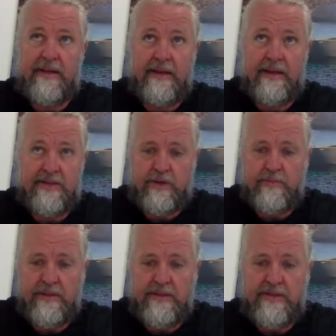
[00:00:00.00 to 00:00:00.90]

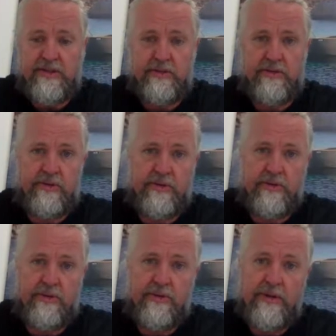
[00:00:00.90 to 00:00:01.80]
stupid
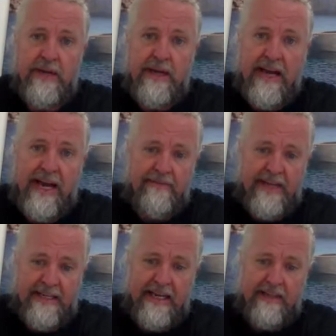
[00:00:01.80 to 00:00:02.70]
to have
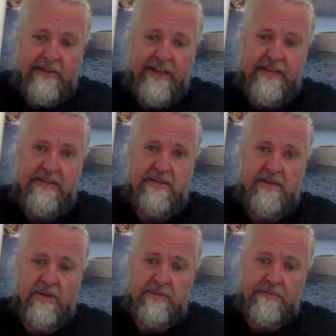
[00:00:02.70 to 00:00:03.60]
that kind of engines on.